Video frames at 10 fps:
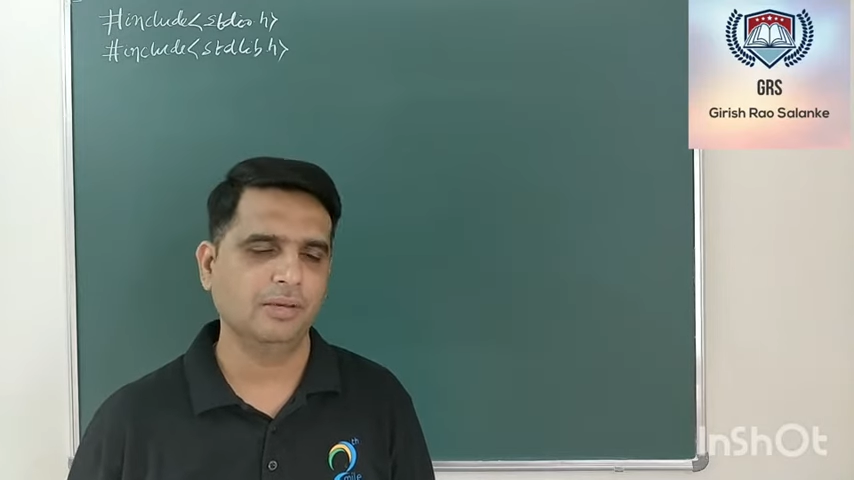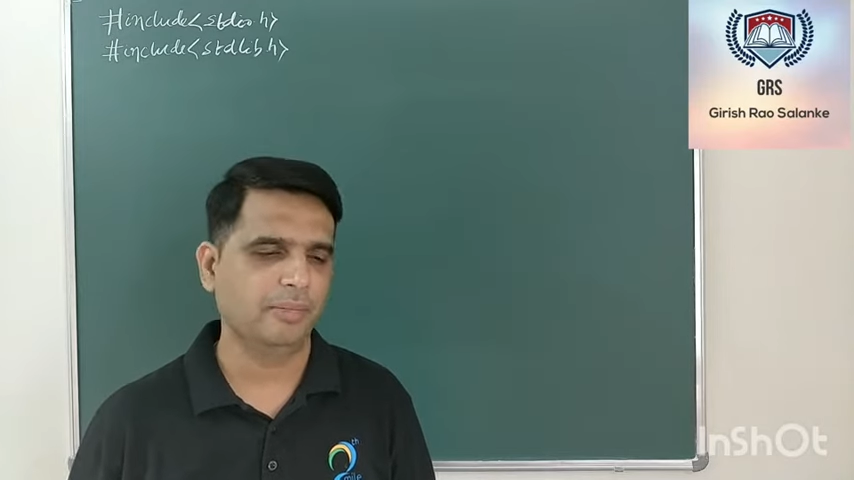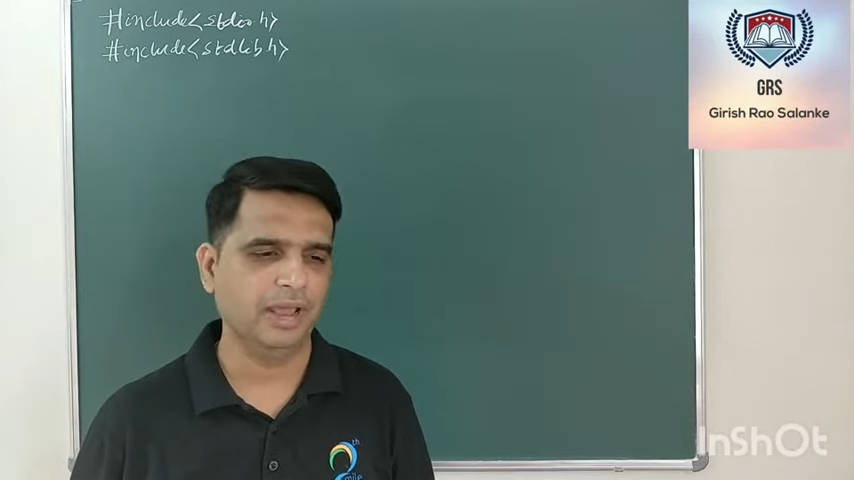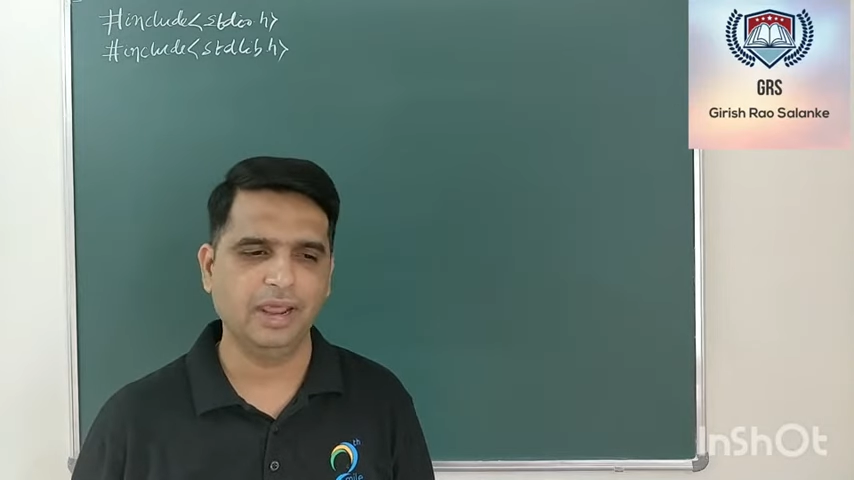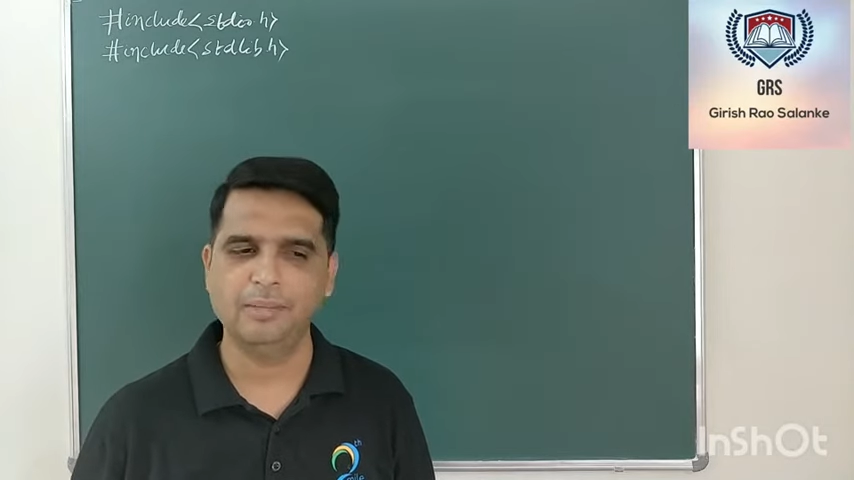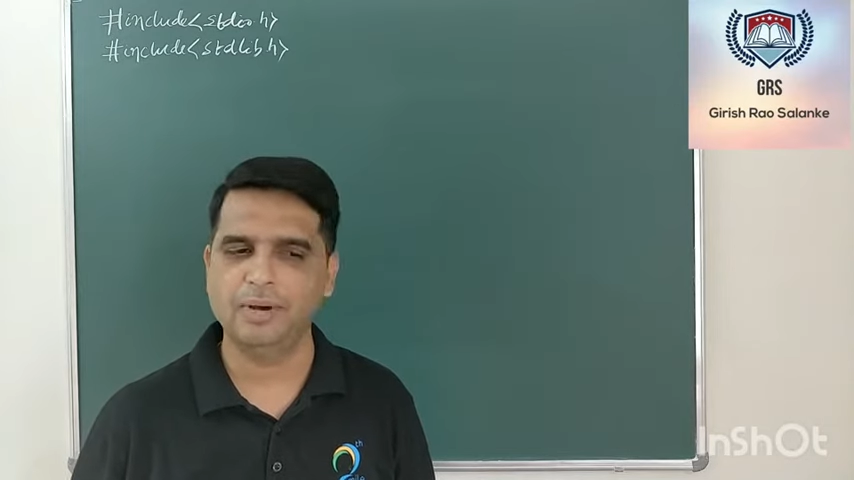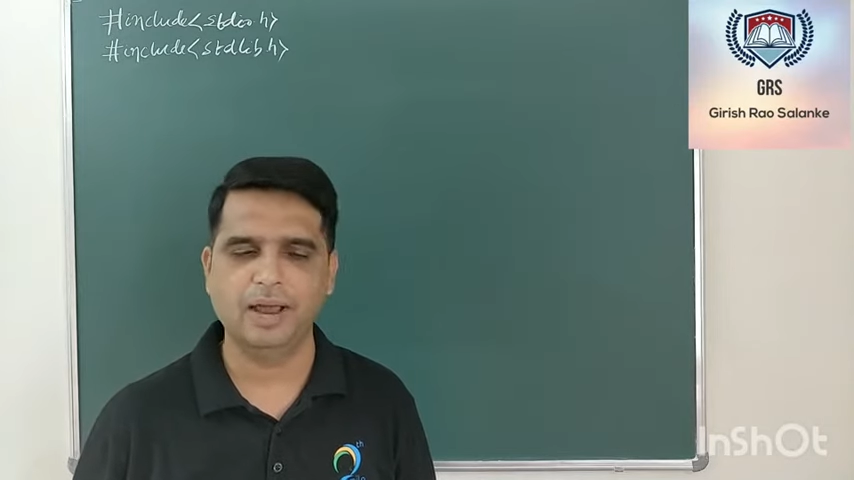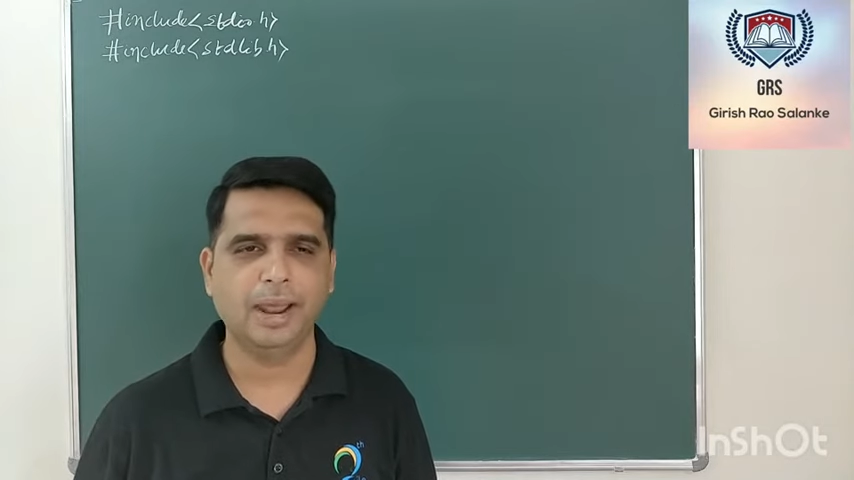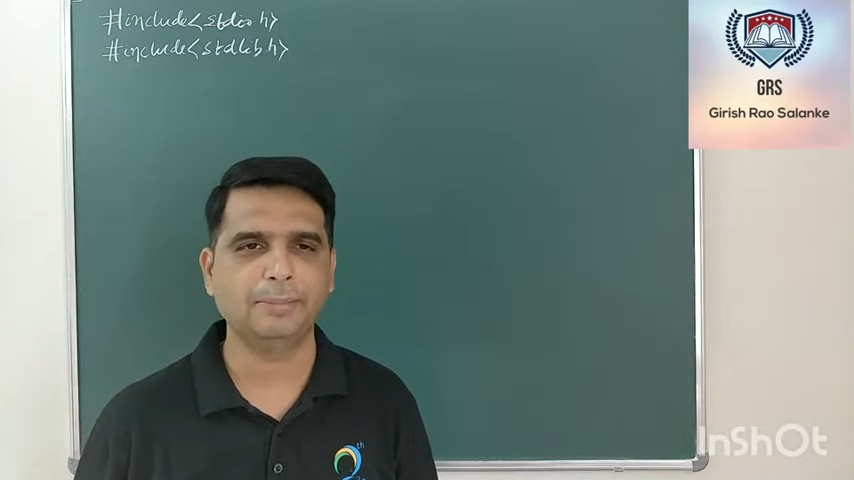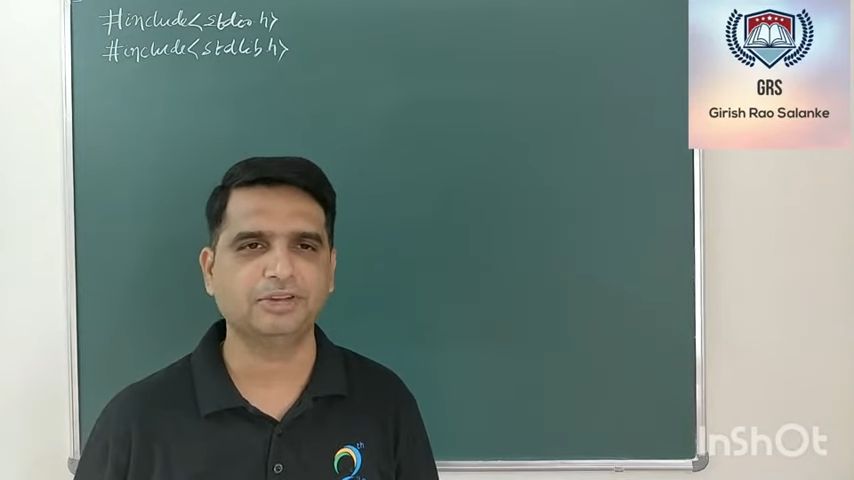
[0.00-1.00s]
by name
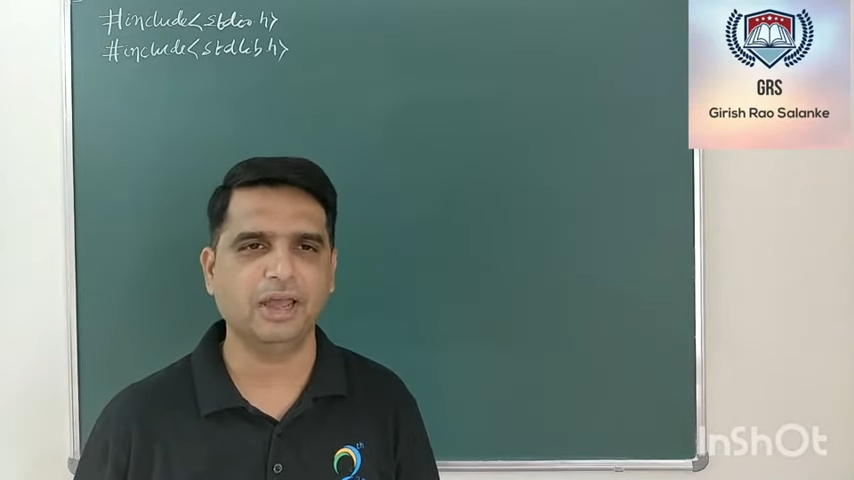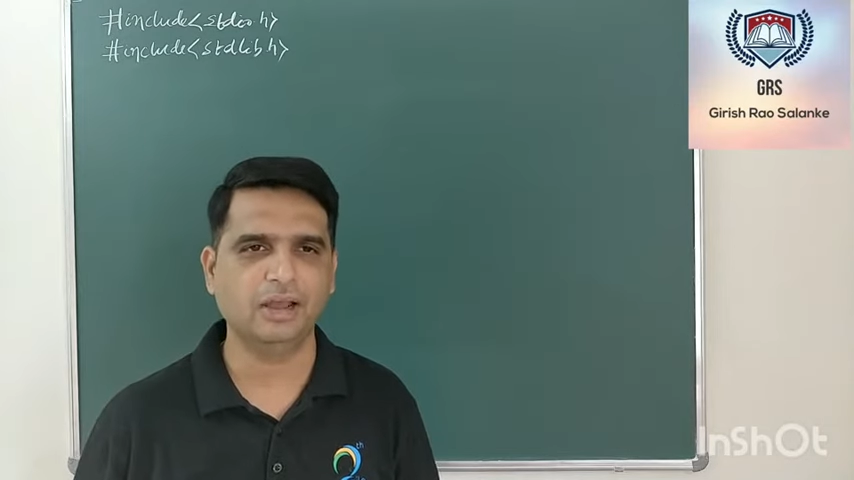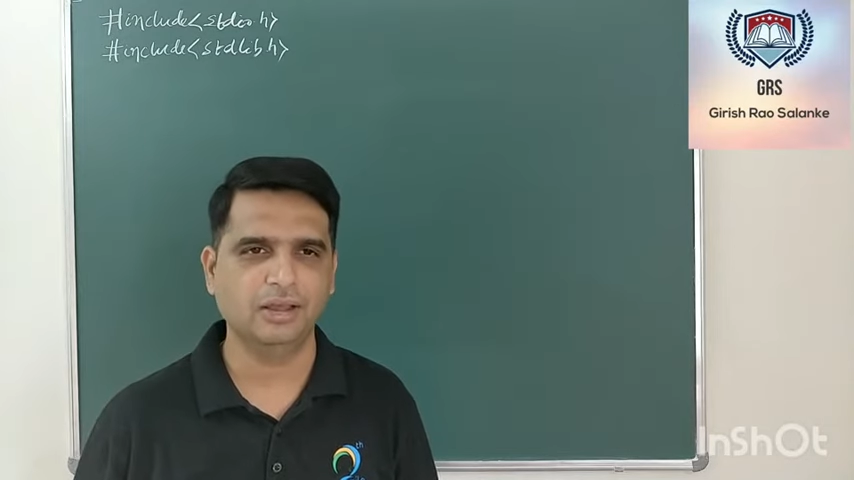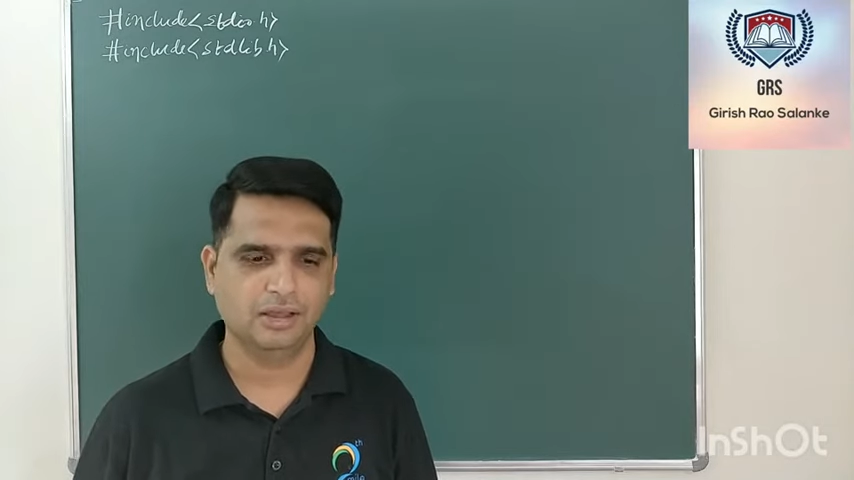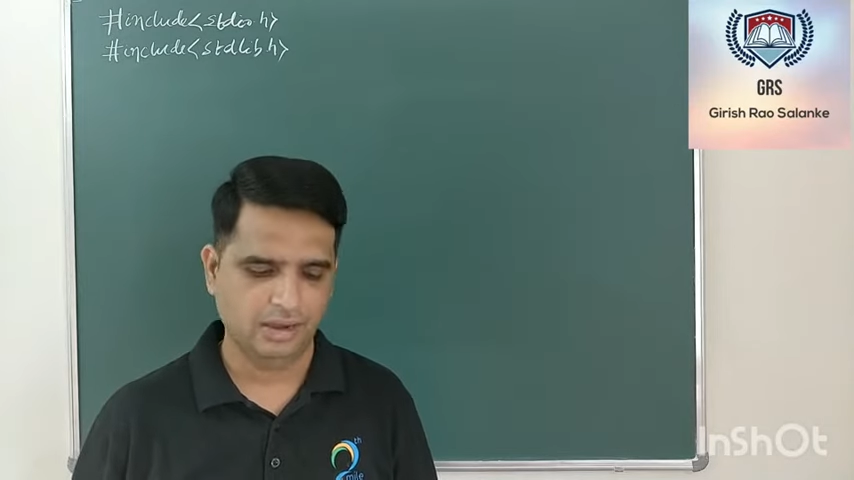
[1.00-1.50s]
knapsack,